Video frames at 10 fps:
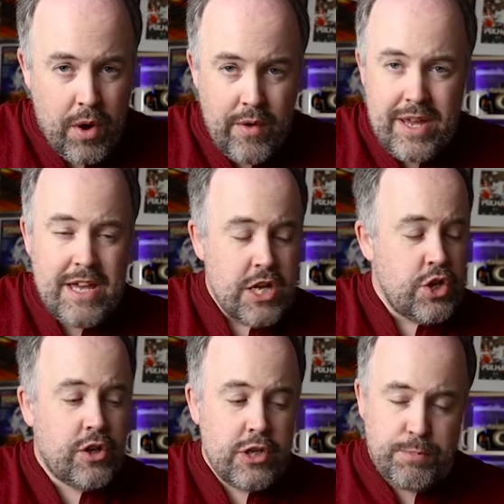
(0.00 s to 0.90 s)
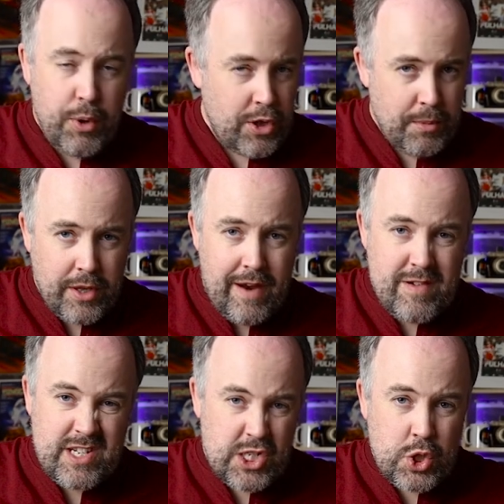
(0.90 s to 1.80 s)
worry, you can just put them on there
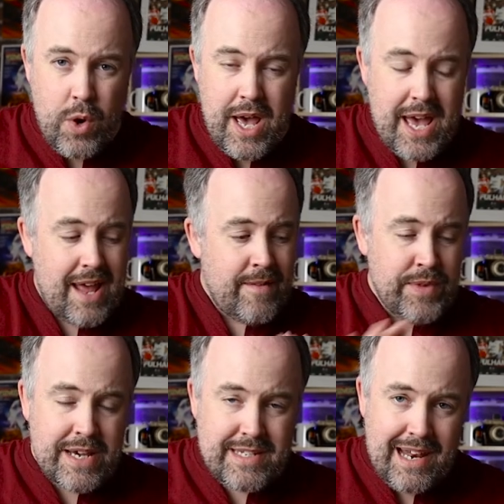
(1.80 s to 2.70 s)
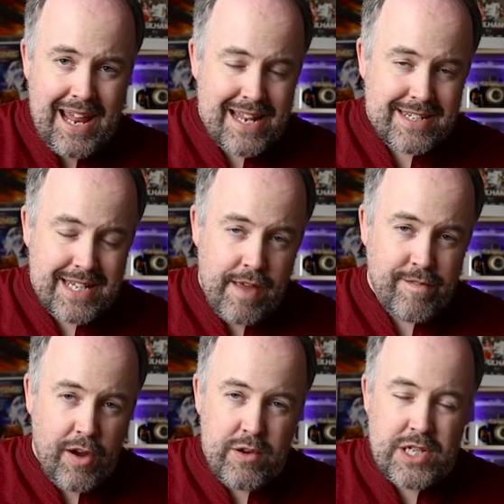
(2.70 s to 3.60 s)
as a square, as a landscape
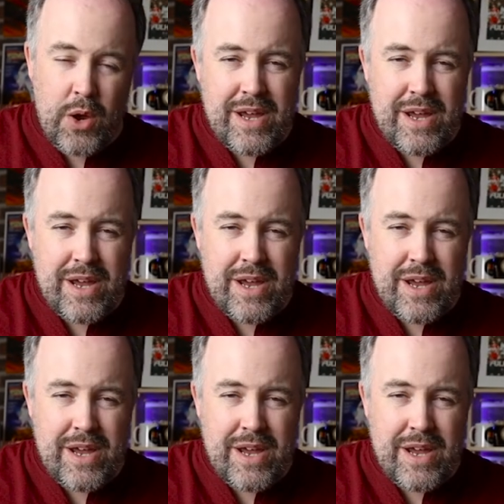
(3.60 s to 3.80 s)
photo.